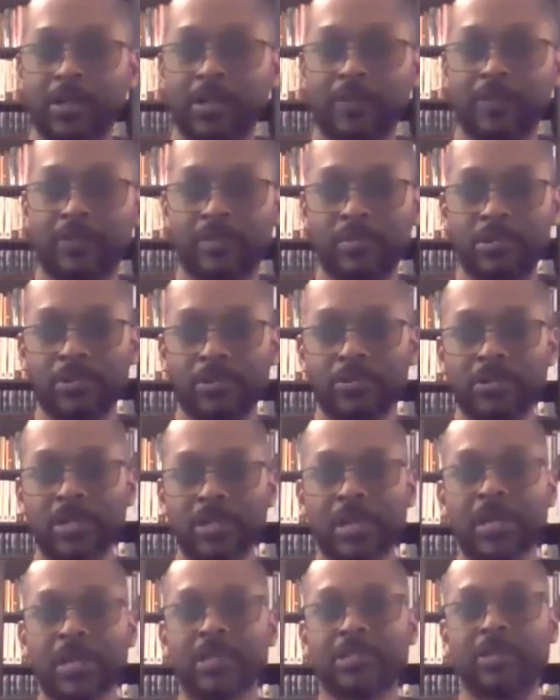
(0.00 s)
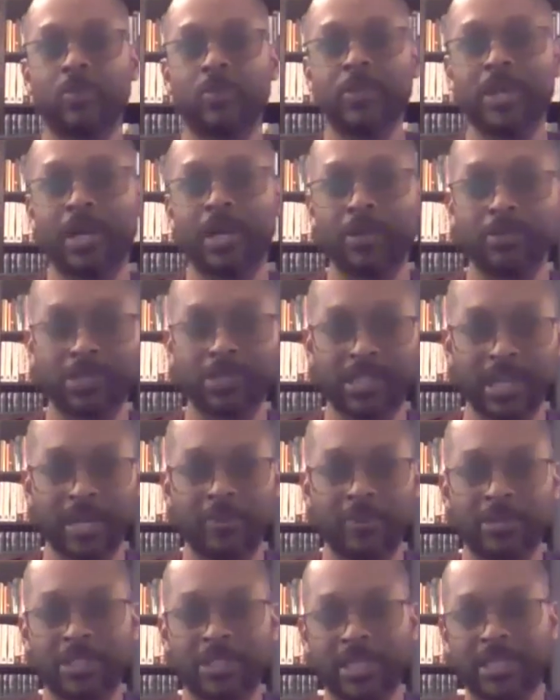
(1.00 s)
the different moods so we
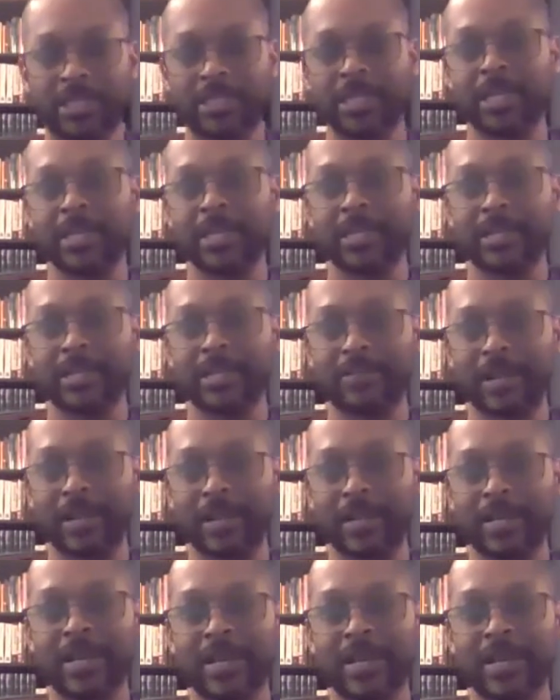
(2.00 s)
understand what's at stake, right?